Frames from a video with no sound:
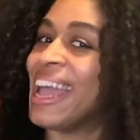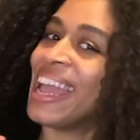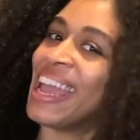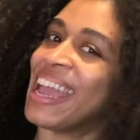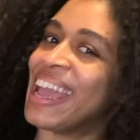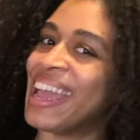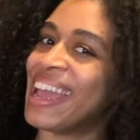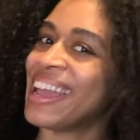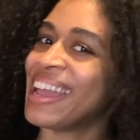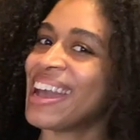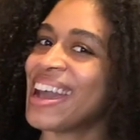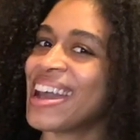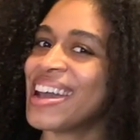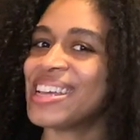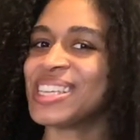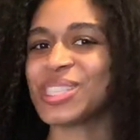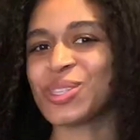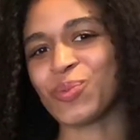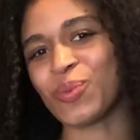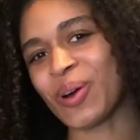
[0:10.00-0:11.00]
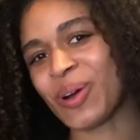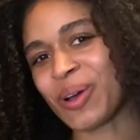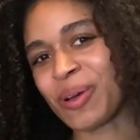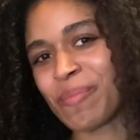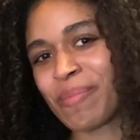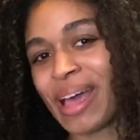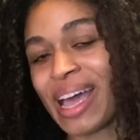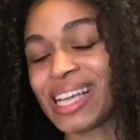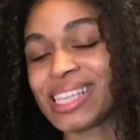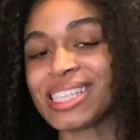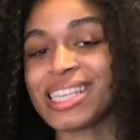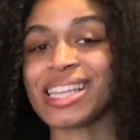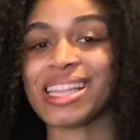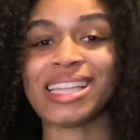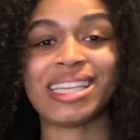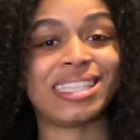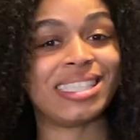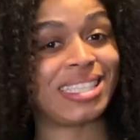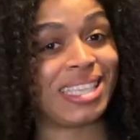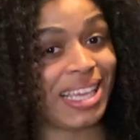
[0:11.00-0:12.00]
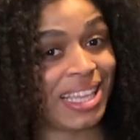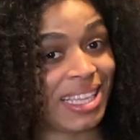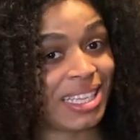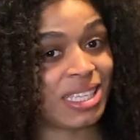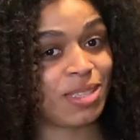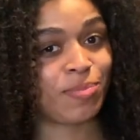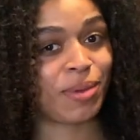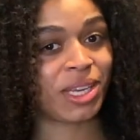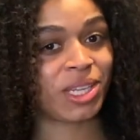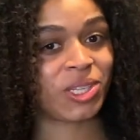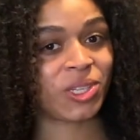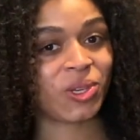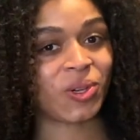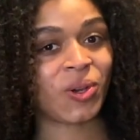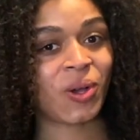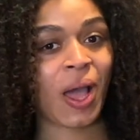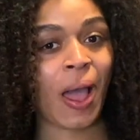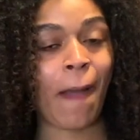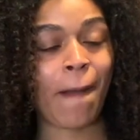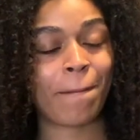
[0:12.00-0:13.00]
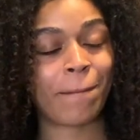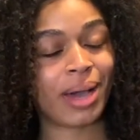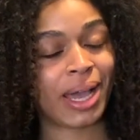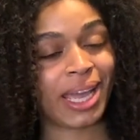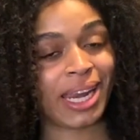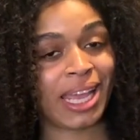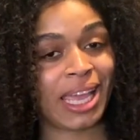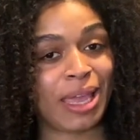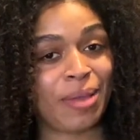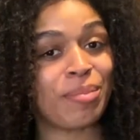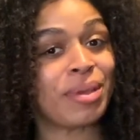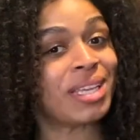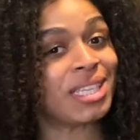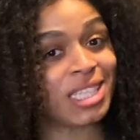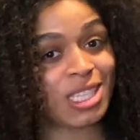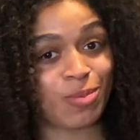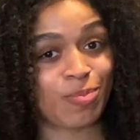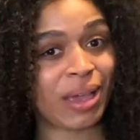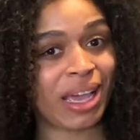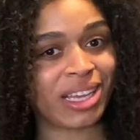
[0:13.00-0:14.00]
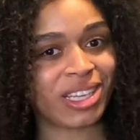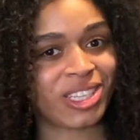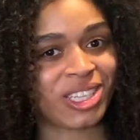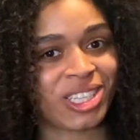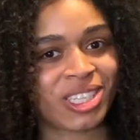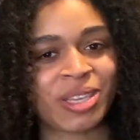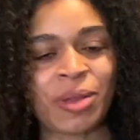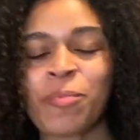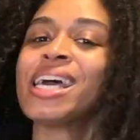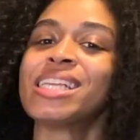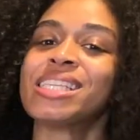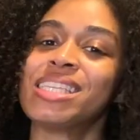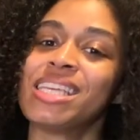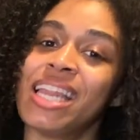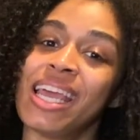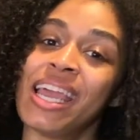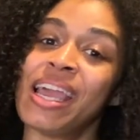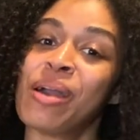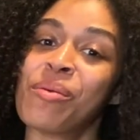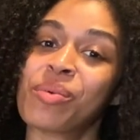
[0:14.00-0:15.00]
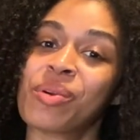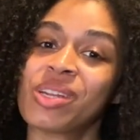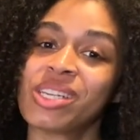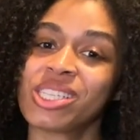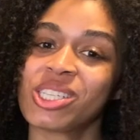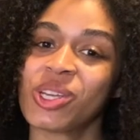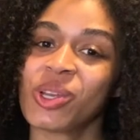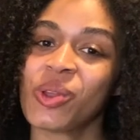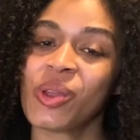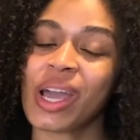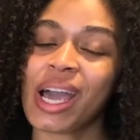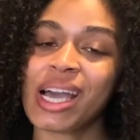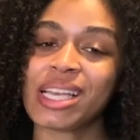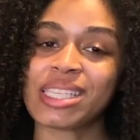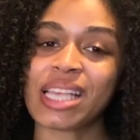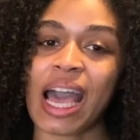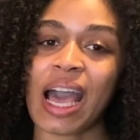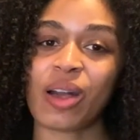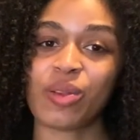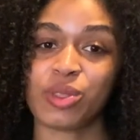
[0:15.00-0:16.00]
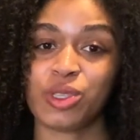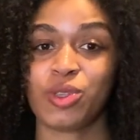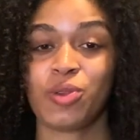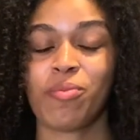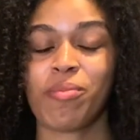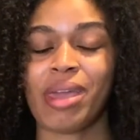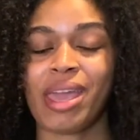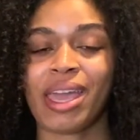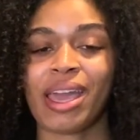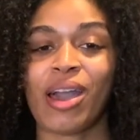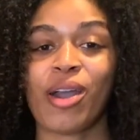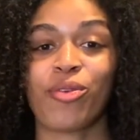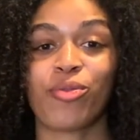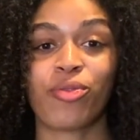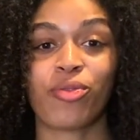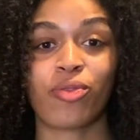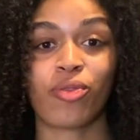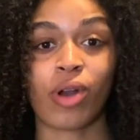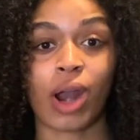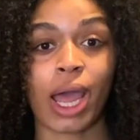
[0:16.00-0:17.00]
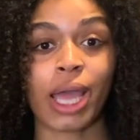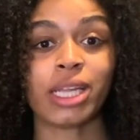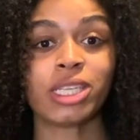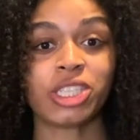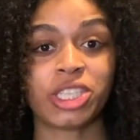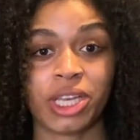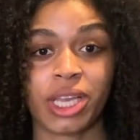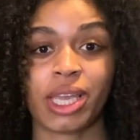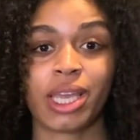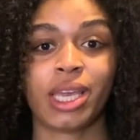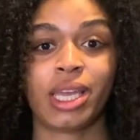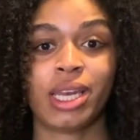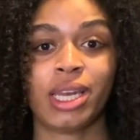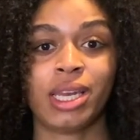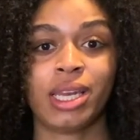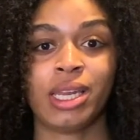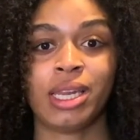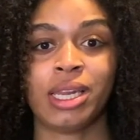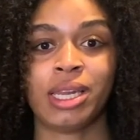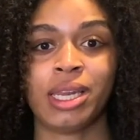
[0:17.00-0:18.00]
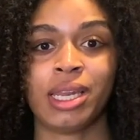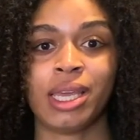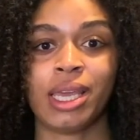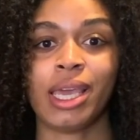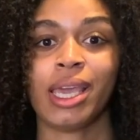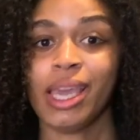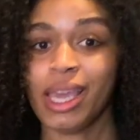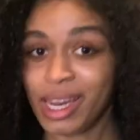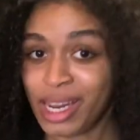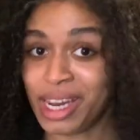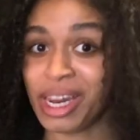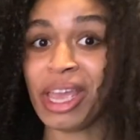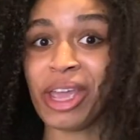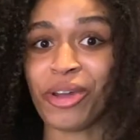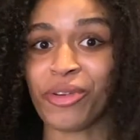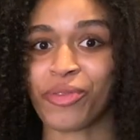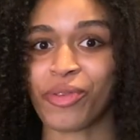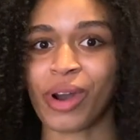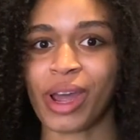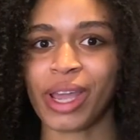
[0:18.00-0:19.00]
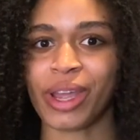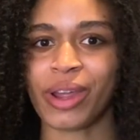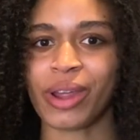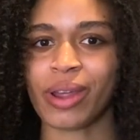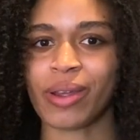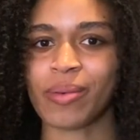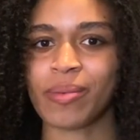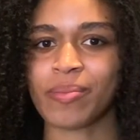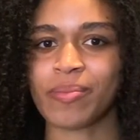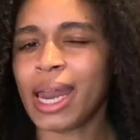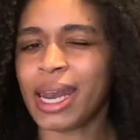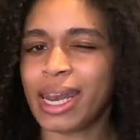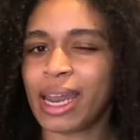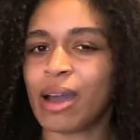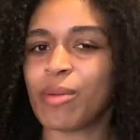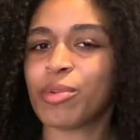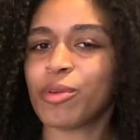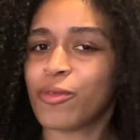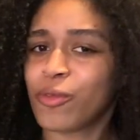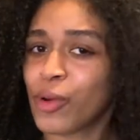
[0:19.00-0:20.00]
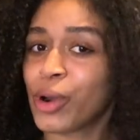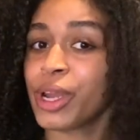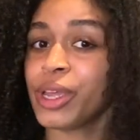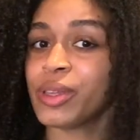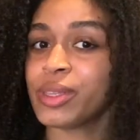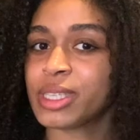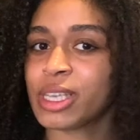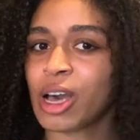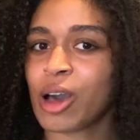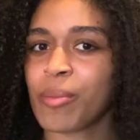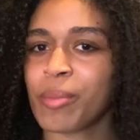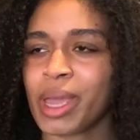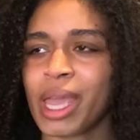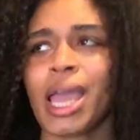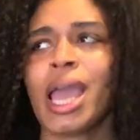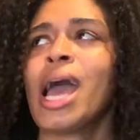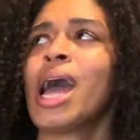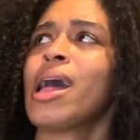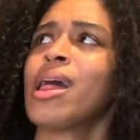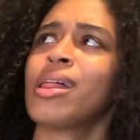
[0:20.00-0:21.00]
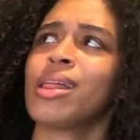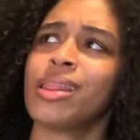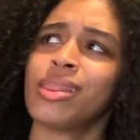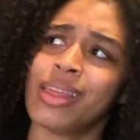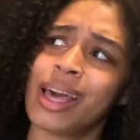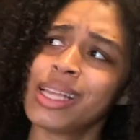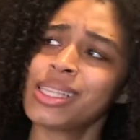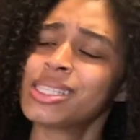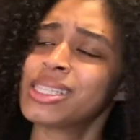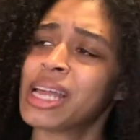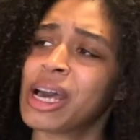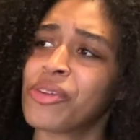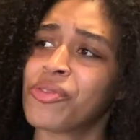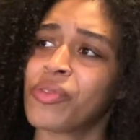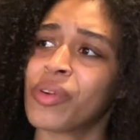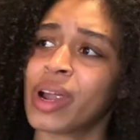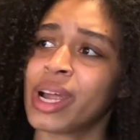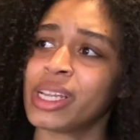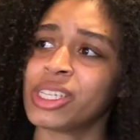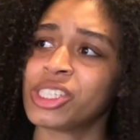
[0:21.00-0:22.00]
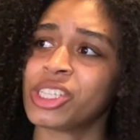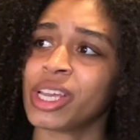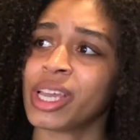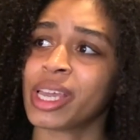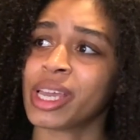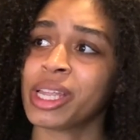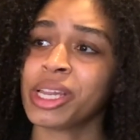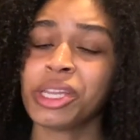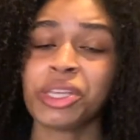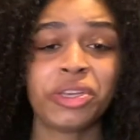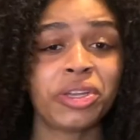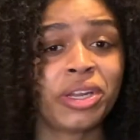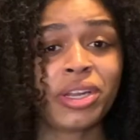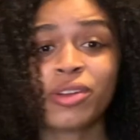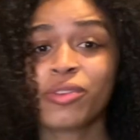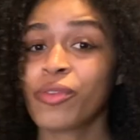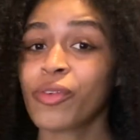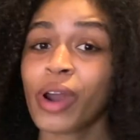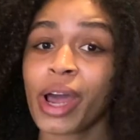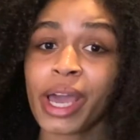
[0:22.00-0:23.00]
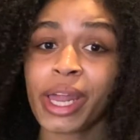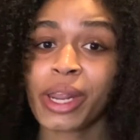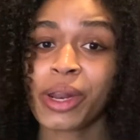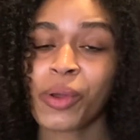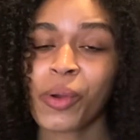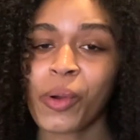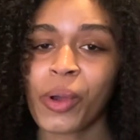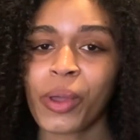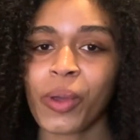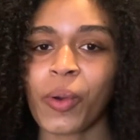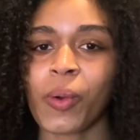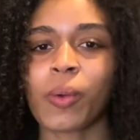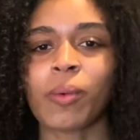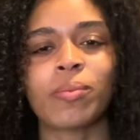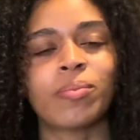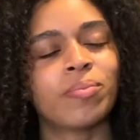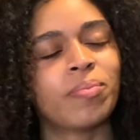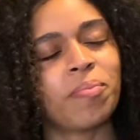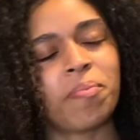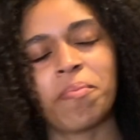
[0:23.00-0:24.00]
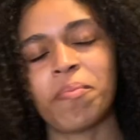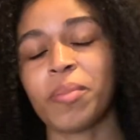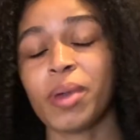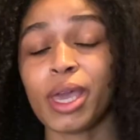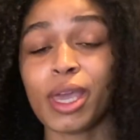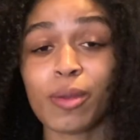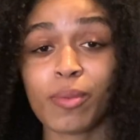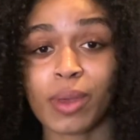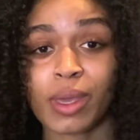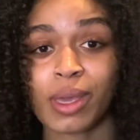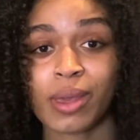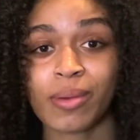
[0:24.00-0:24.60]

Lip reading: Hey guys, welcome back to the daily special. My name is Spesh. Today I'm going to show you guys how to make fried chicken in an air fryer. Now before you tell me that's not fried chicken, you didn't fry it in oil. Baby,